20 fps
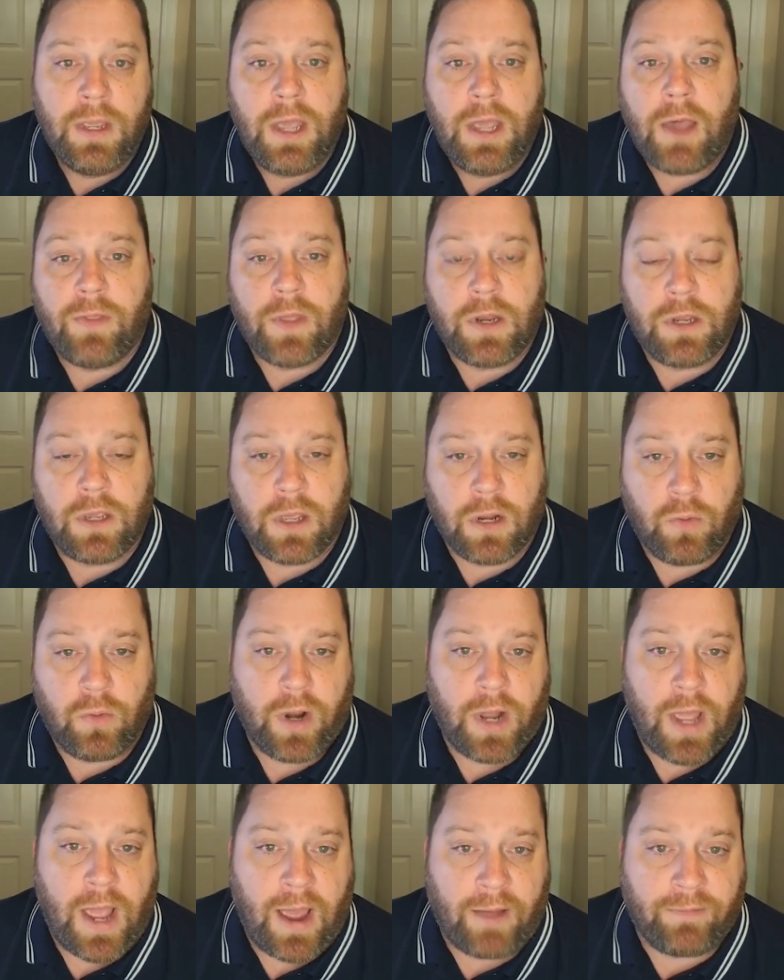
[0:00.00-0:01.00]
And then you're
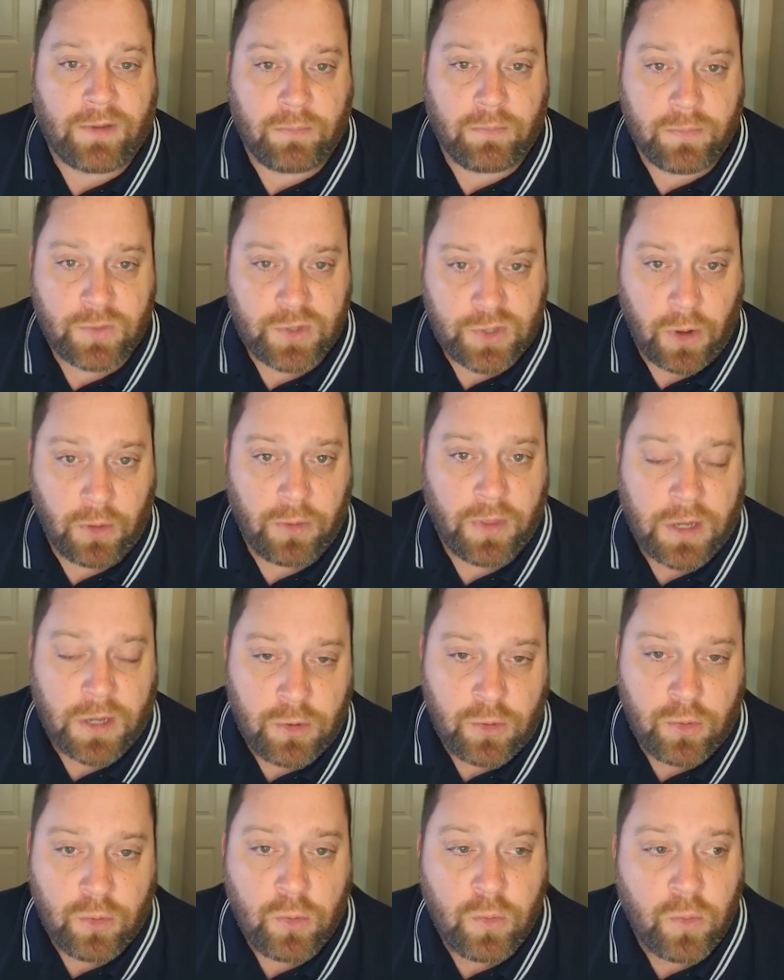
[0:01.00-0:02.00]
going to have to show that
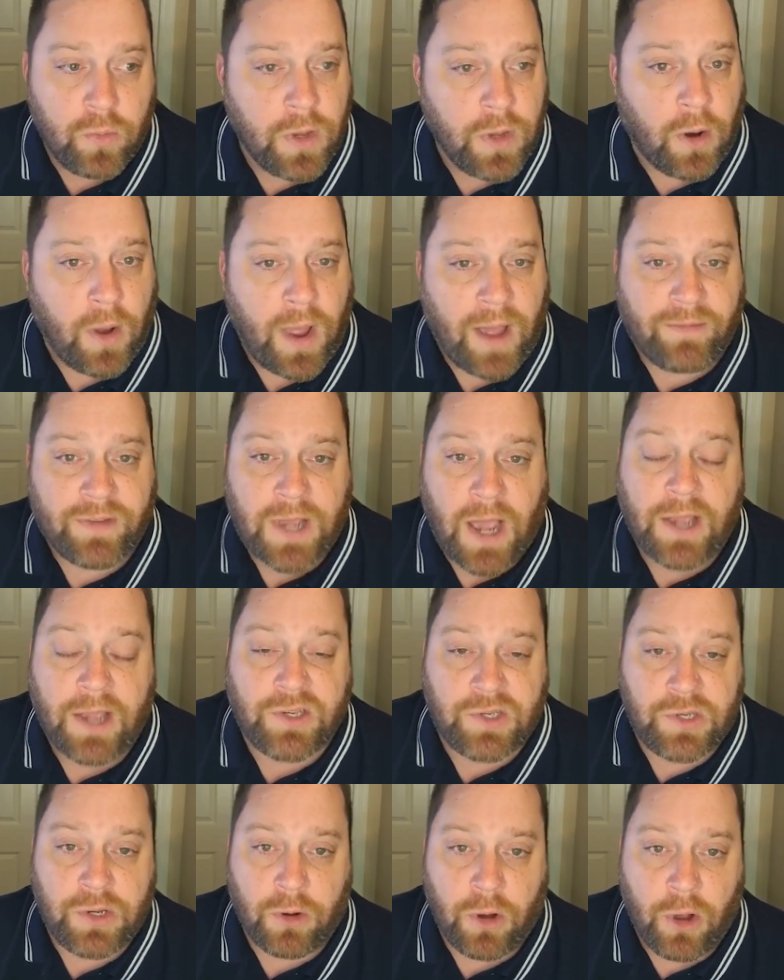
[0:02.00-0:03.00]
you have
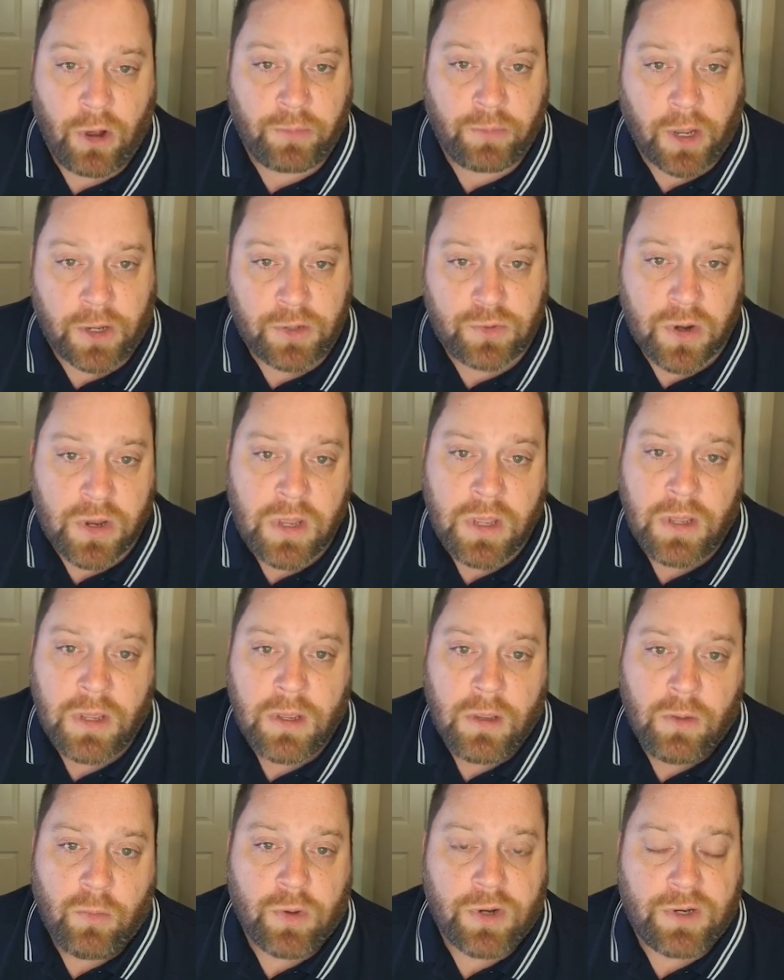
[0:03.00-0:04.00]
ties to your home country,
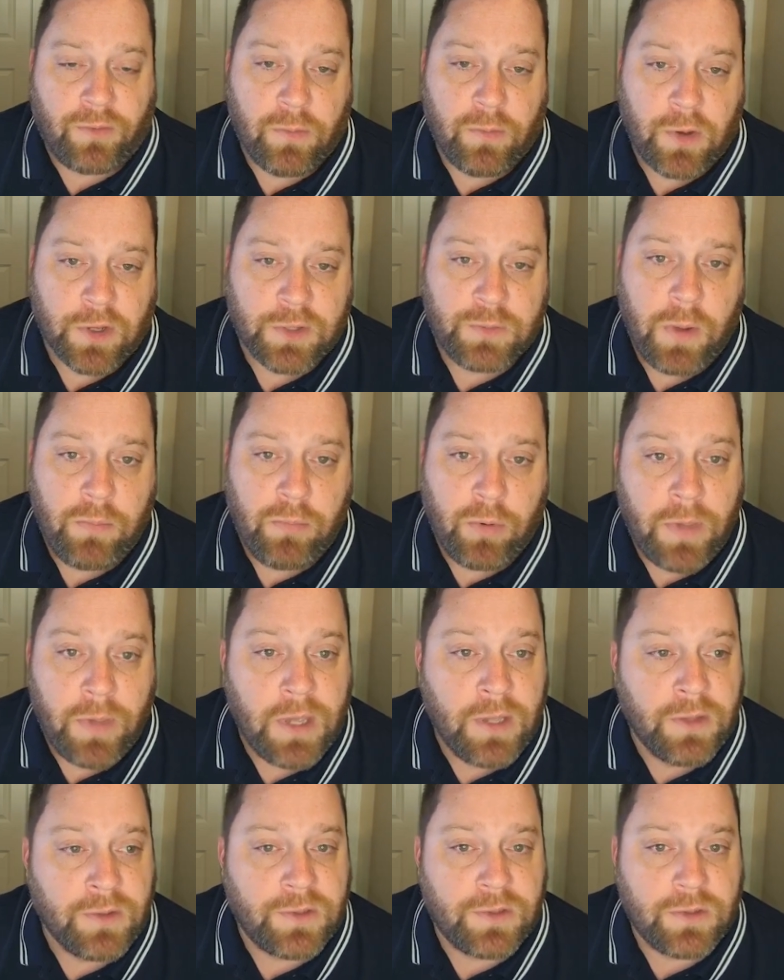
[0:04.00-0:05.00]
which for most people
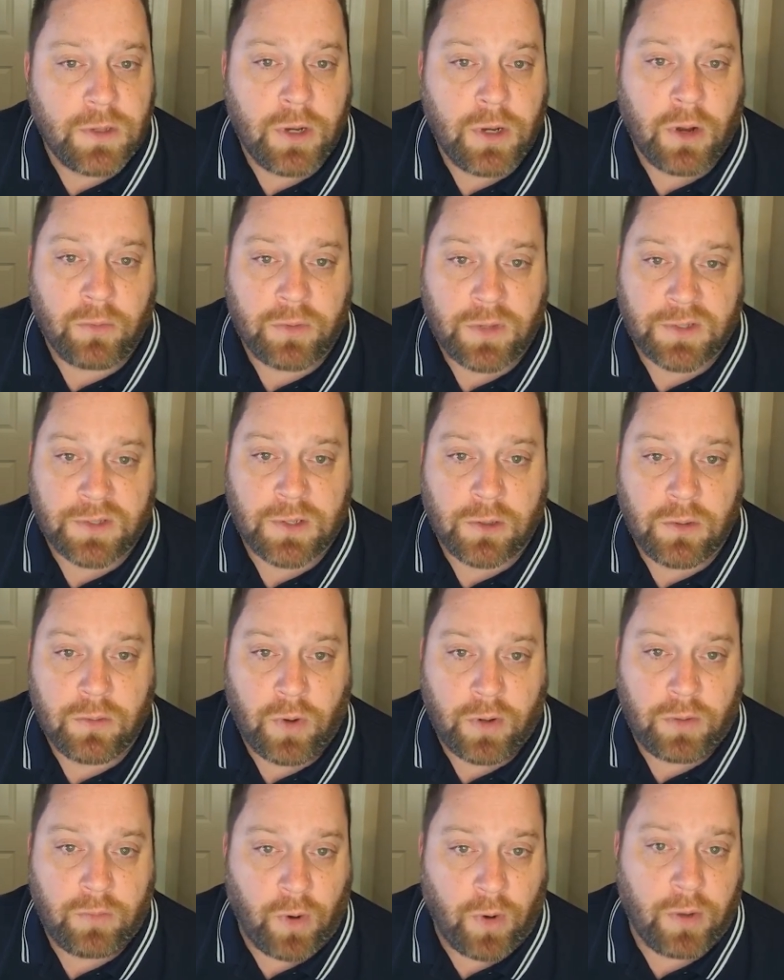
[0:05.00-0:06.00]
means, does
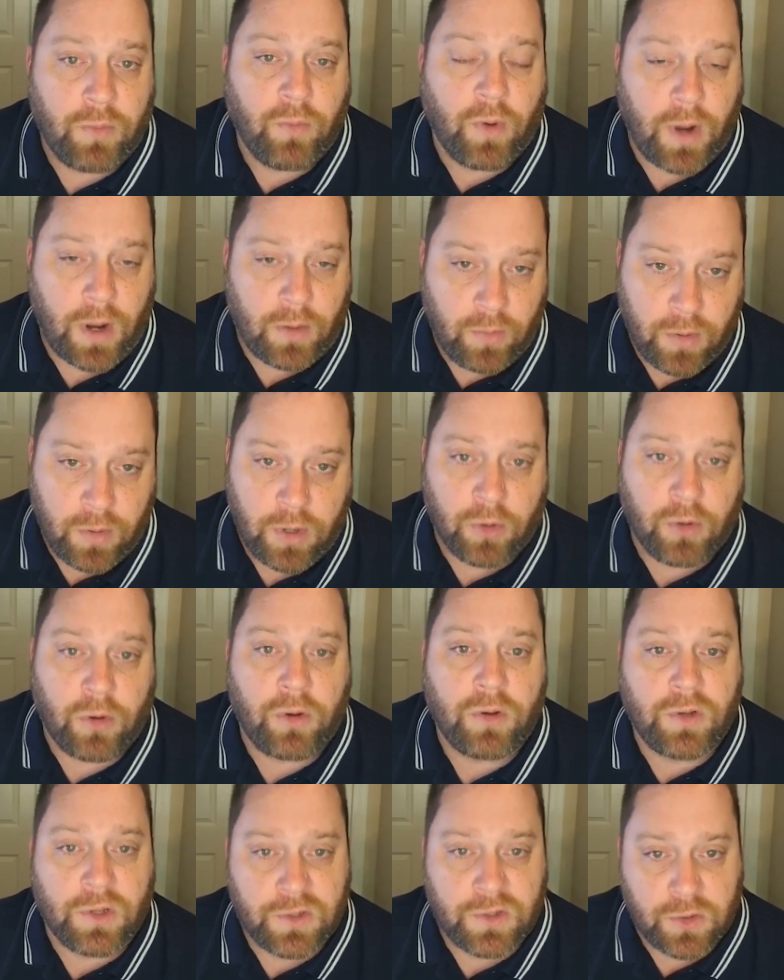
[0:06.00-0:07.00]

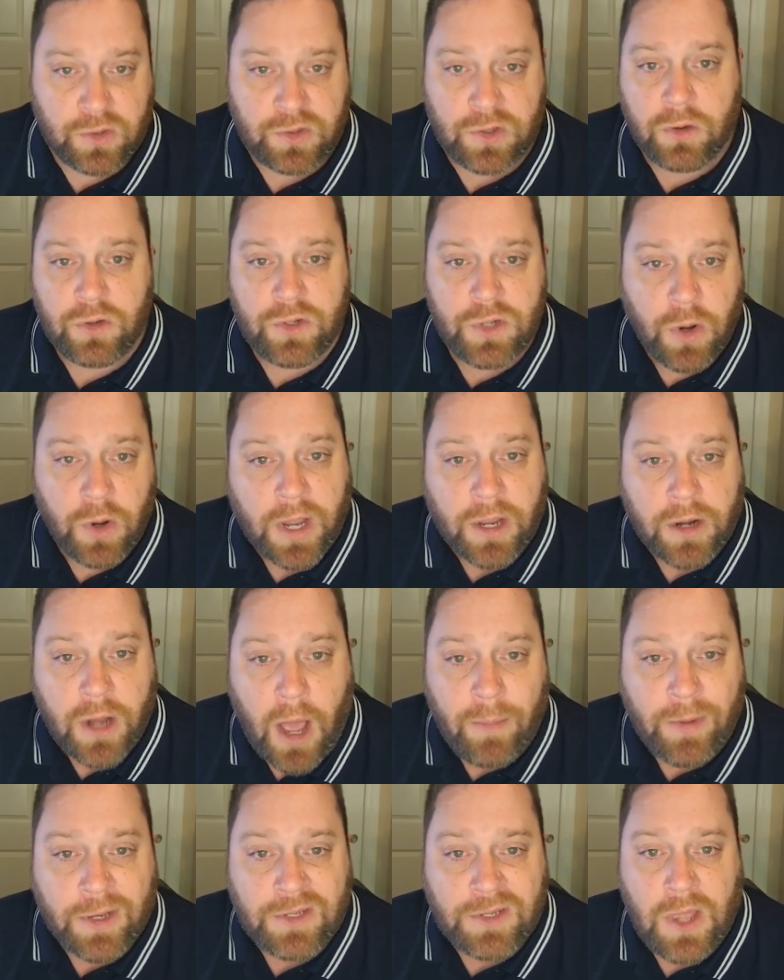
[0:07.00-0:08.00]
your
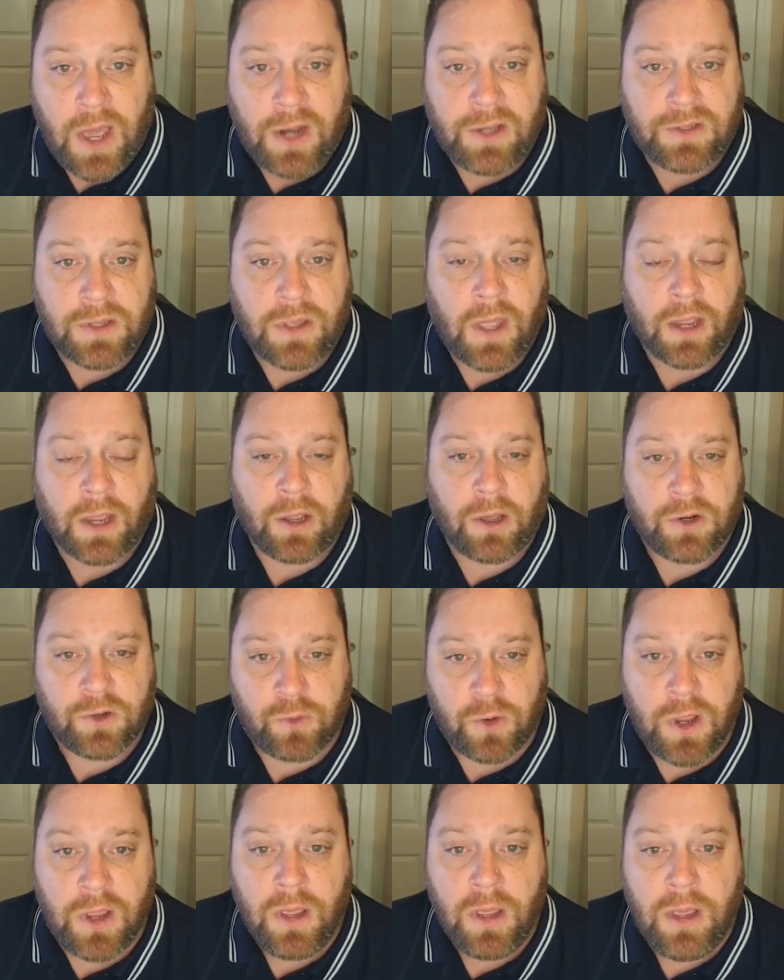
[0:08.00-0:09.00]
socioeconomic status in that
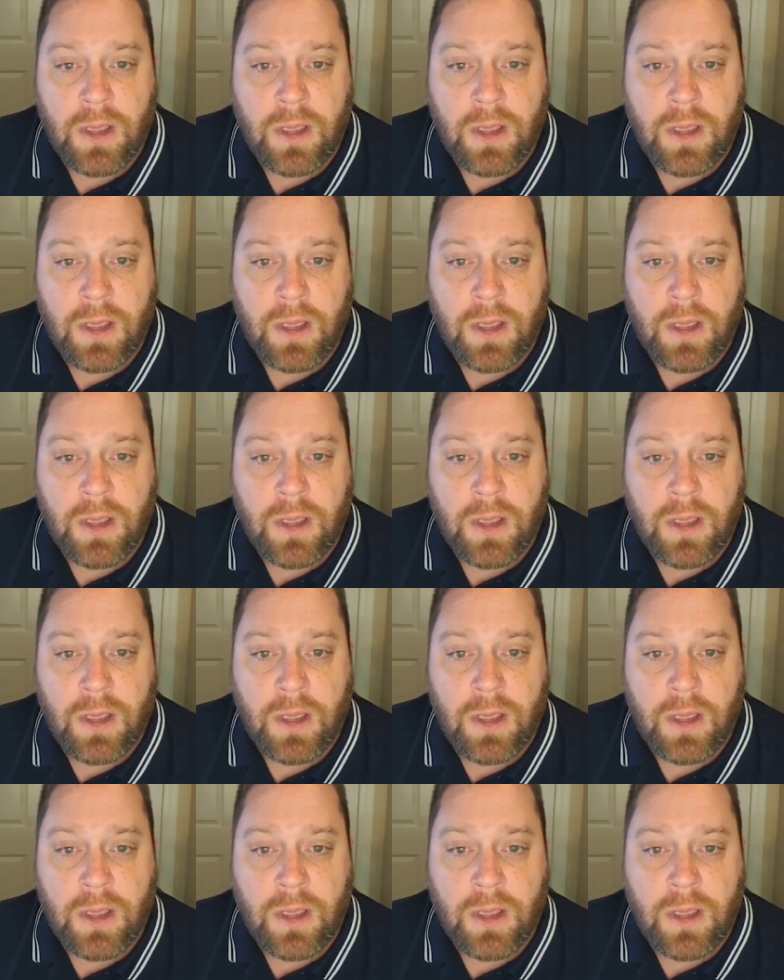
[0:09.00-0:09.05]
country